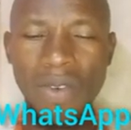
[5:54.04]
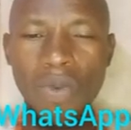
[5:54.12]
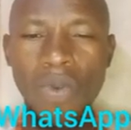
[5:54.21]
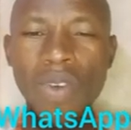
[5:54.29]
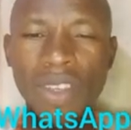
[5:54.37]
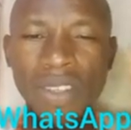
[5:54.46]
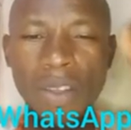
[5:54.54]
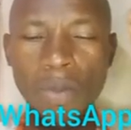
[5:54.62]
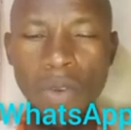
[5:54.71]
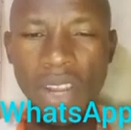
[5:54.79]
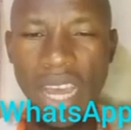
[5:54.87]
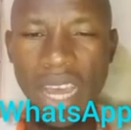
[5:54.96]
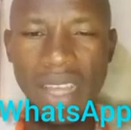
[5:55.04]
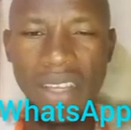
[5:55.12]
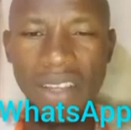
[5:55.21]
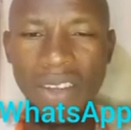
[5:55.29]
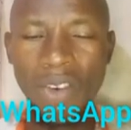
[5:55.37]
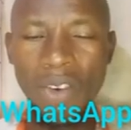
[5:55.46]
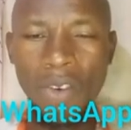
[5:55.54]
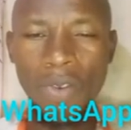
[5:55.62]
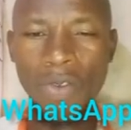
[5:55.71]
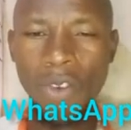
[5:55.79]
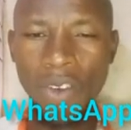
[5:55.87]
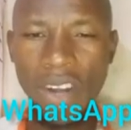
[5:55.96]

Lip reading: Who is the mother of your